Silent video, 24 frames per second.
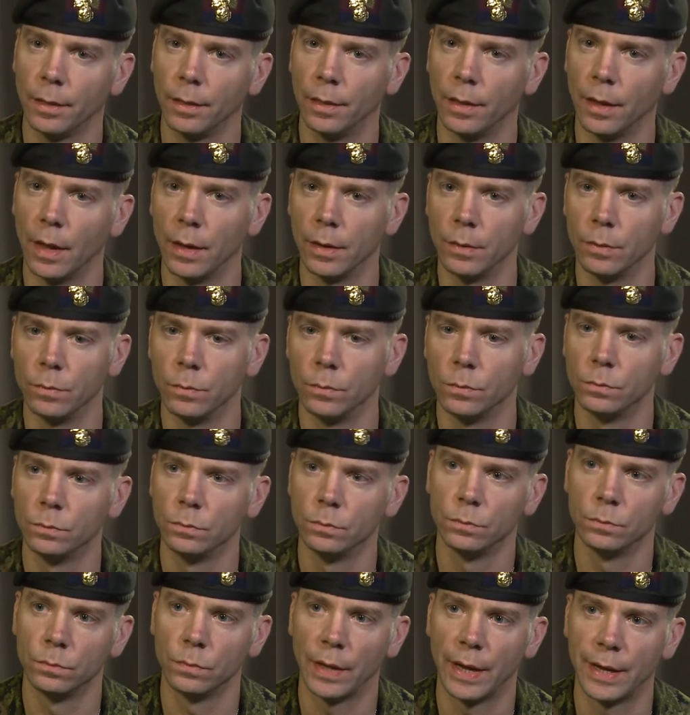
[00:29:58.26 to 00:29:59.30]
that
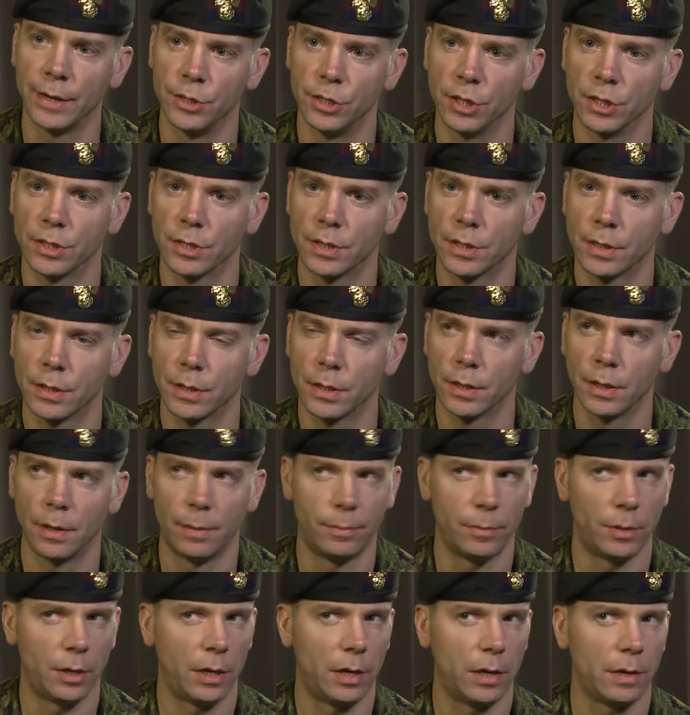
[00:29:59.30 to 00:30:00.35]
had just
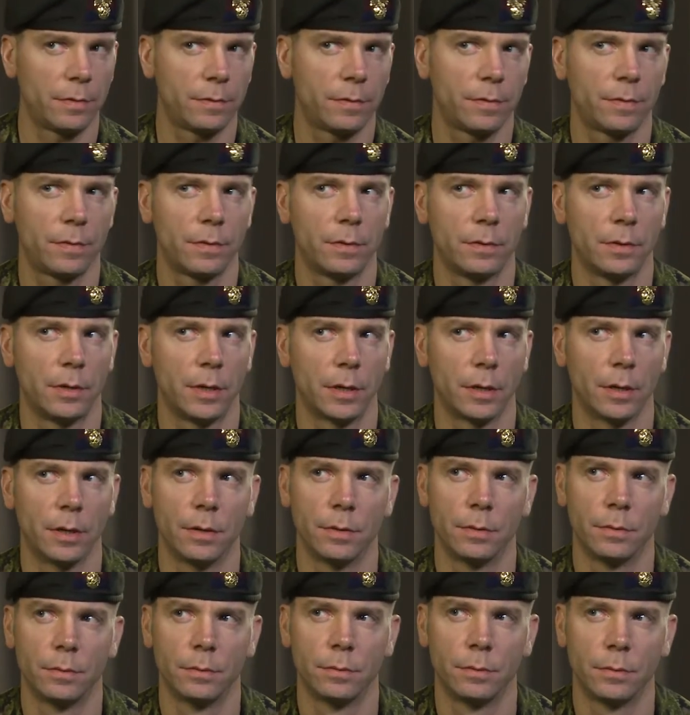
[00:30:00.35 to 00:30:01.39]
come off. Hang
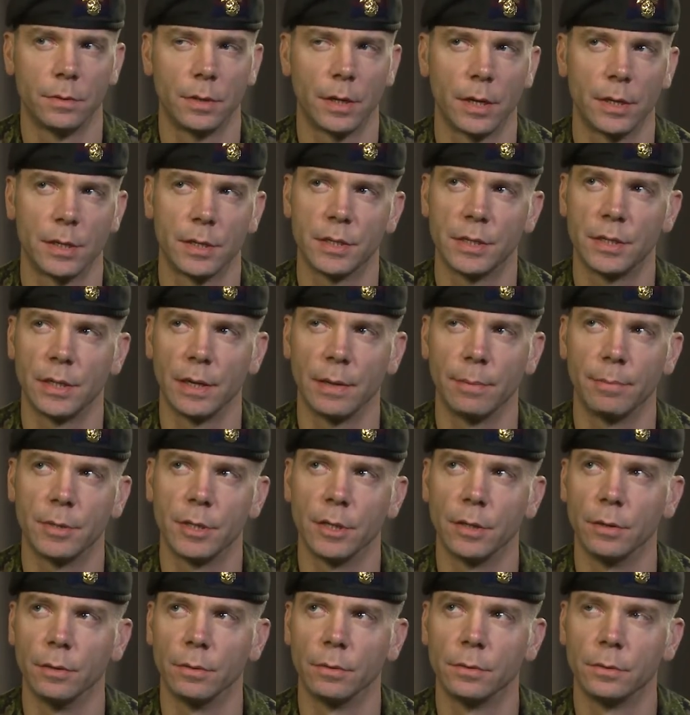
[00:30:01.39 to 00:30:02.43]
on, they had to sleep
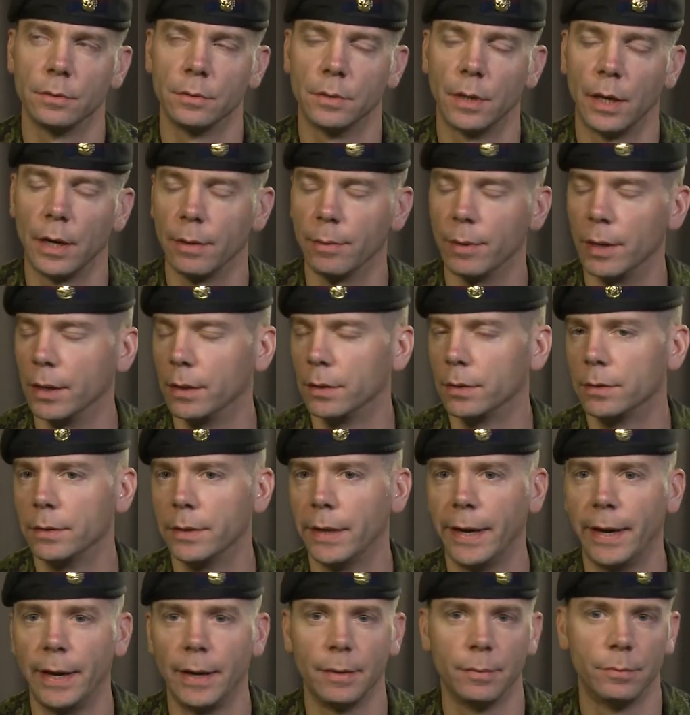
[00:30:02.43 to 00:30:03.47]
too. Anyway,
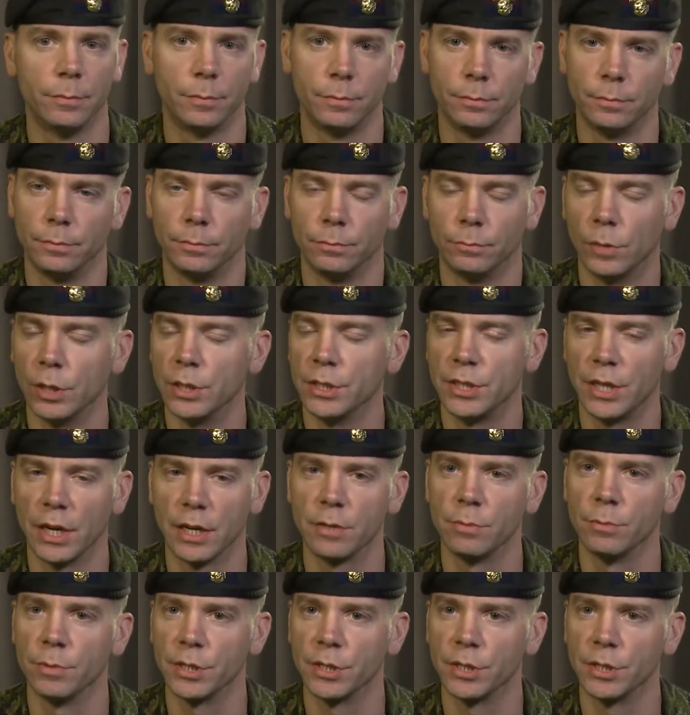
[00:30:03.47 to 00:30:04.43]
one section